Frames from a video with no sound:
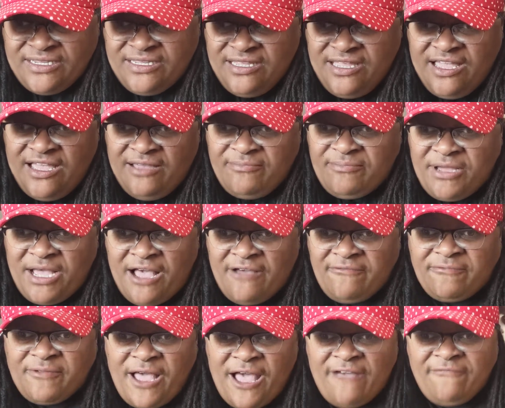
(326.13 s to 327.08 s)

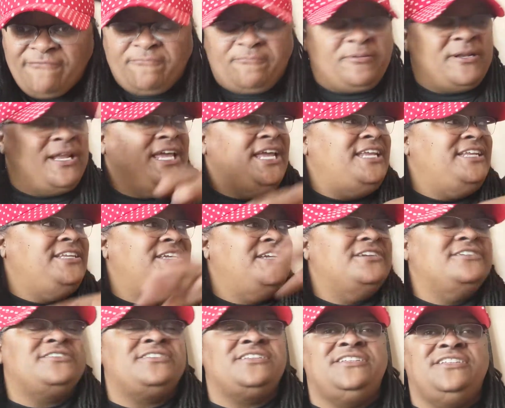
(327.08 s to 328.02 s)
I've played
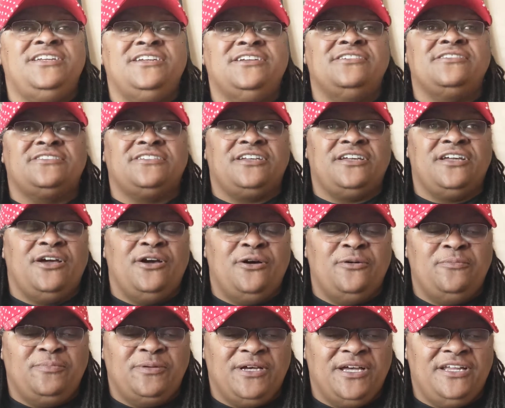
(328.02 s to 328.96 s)
years and years
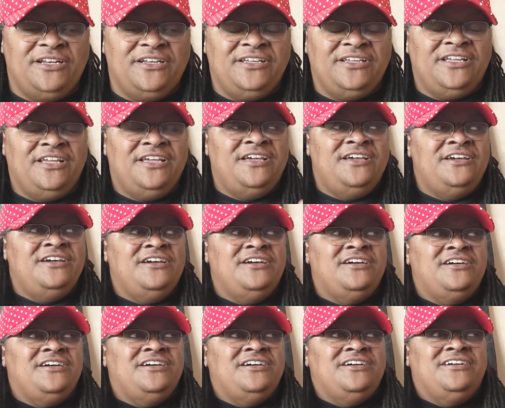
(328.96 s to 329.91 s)
ago, but
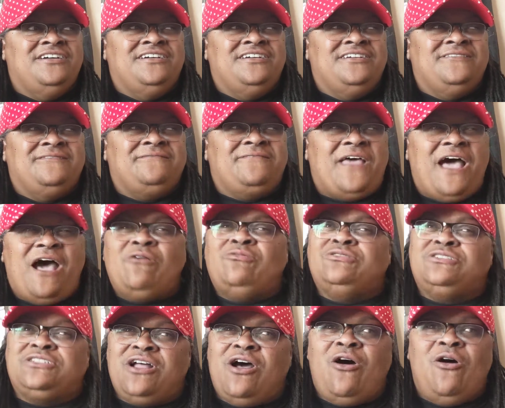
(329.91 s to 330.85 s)
I
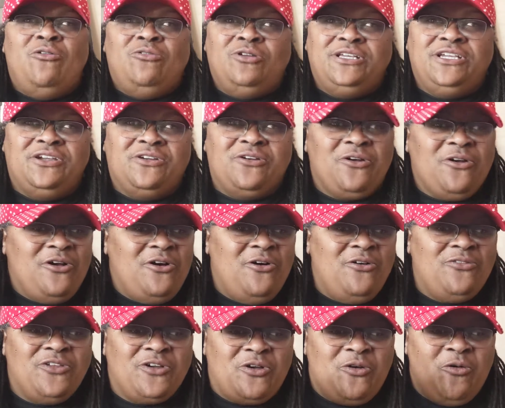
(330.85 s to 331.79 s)
was the only girl
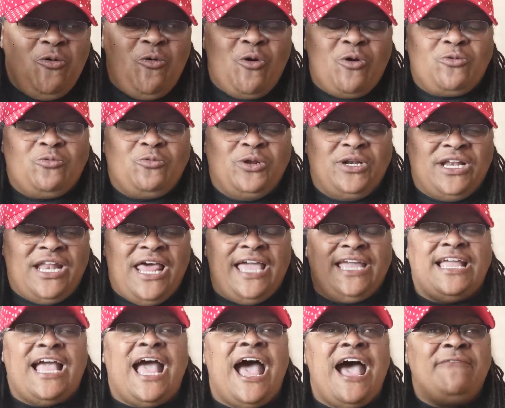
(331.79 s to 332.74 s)
on the court with,
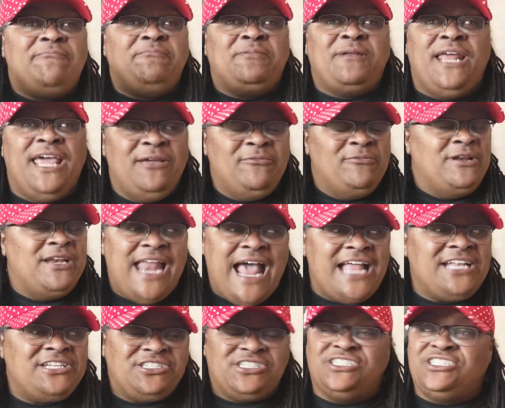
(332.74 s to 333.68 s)
like, I played with
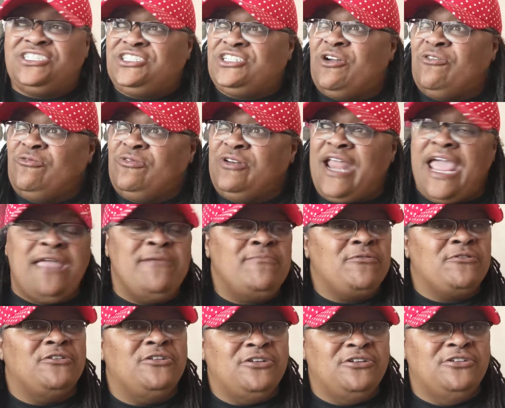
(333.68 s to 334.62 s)
not just your
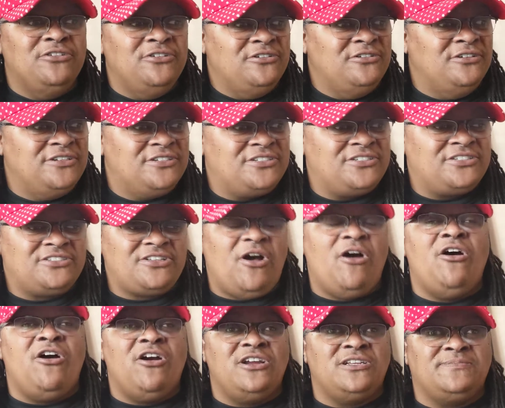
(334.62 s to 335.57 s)
neighborhood
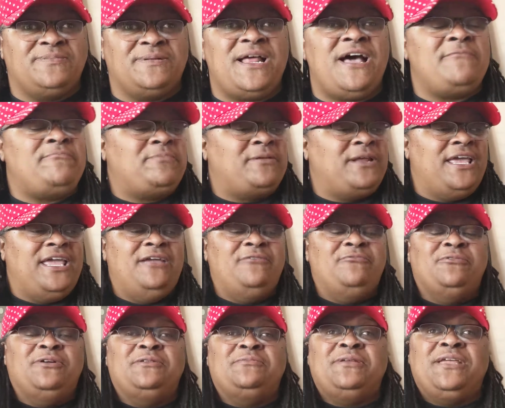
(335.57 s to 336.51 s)
stars, but I
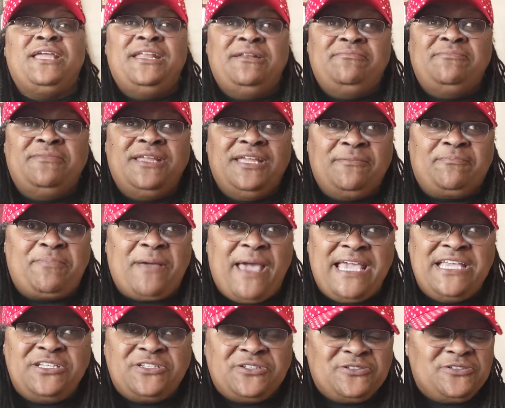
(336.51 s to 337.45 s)
played with
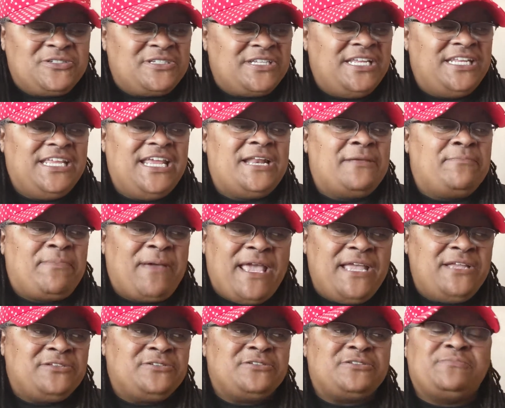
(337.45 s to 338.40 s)
Pacers, Indiana
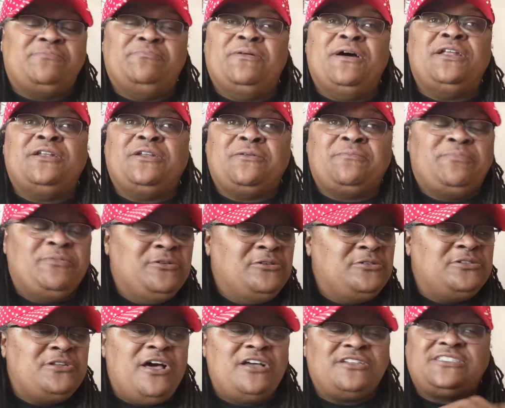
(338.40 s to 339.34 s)
Pacers, Butler
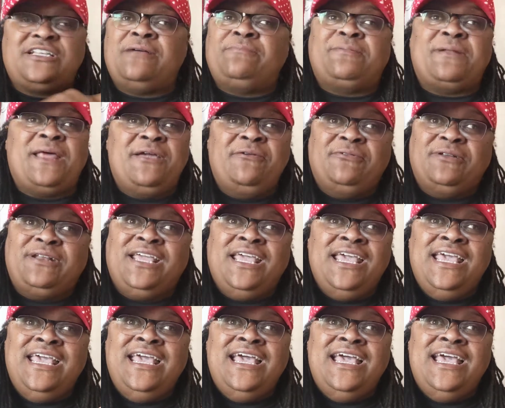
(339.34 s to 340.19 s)
Bulldogs. I played with